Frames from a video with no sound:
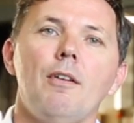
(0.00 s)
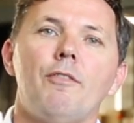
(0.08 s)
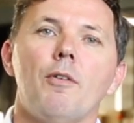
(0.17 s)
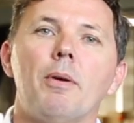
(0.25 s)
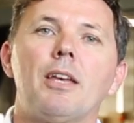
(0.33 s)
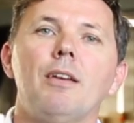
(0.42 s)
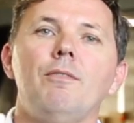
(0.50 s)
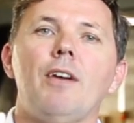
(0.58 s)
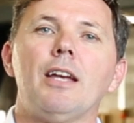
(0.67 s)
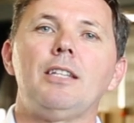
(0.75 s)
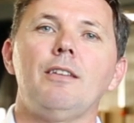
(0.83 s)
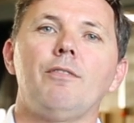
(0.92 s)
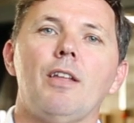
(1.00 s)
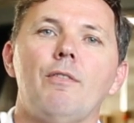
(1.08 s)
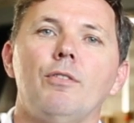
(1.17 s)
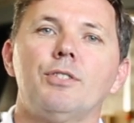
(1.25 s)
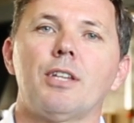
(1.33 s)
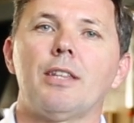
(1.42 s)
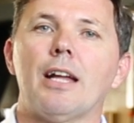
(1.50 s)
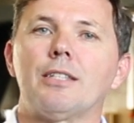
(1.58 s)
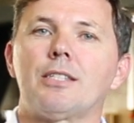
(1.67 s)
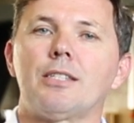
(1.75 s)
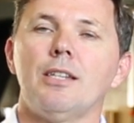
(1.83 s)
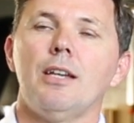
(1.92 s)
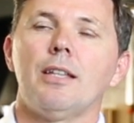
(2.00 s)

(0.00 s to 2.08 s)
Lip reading: from a convective level, so that's